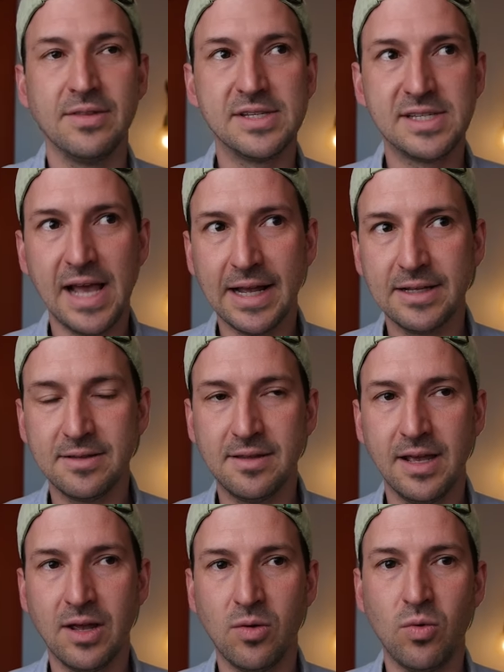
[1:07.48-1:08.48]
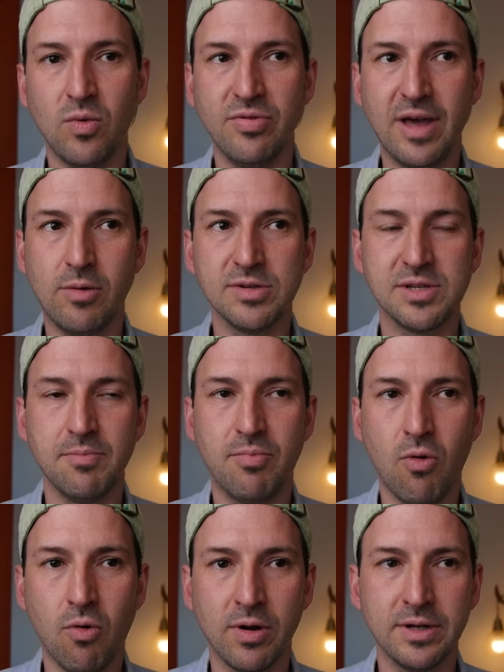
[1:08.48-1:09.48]
The second thing that was
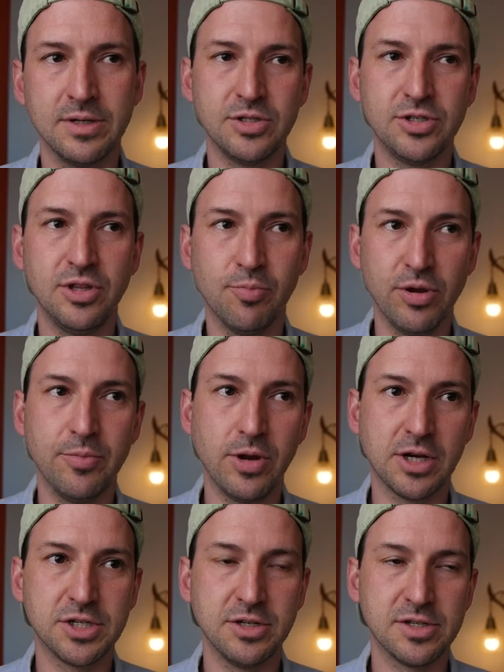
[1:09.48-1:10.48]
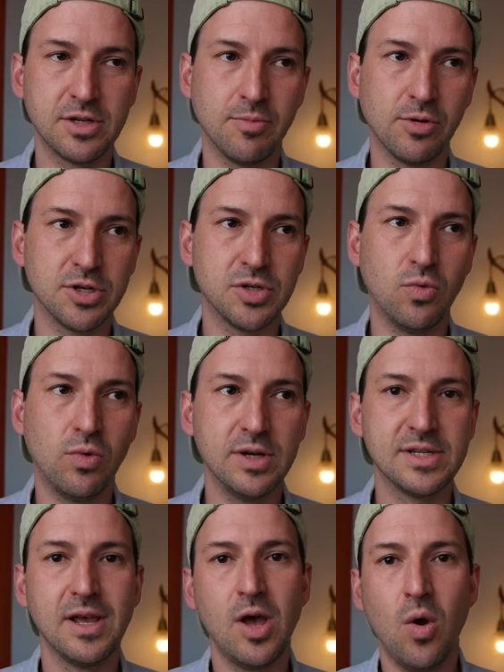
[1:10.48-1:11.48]
important to the pre-production of this commercial
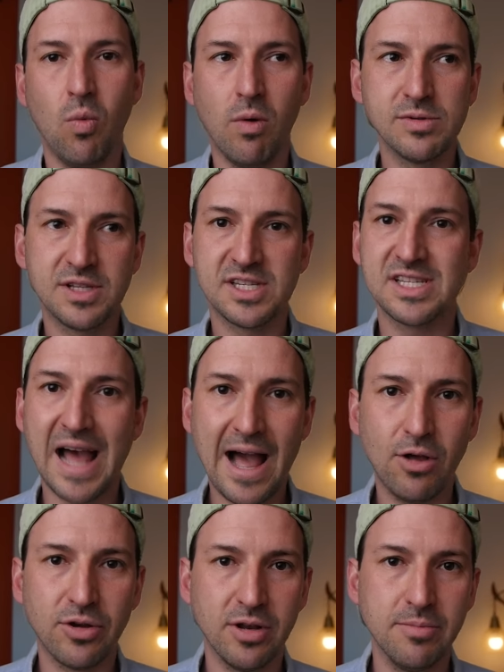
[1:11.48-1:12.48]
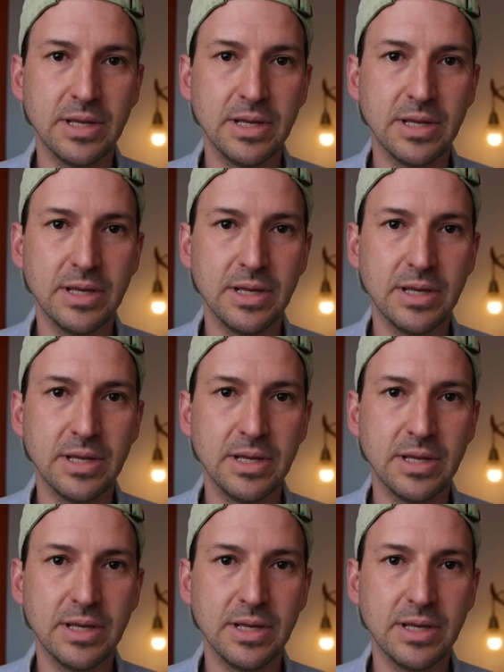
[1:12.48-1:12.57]
was, what was the style gonna